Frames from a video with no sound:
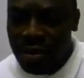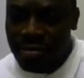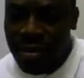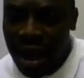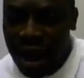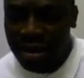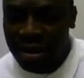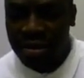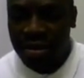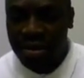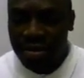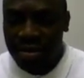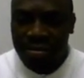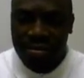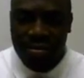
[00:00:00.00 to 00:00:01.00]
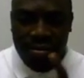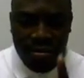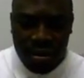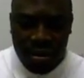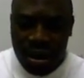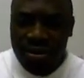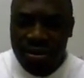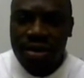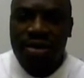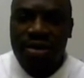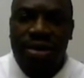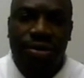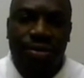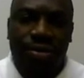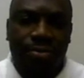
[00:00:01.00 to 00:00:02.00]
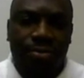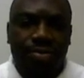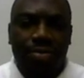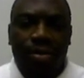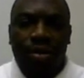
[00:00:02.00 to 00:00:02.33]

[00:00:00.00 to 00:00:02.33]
in your mind. Let's continue.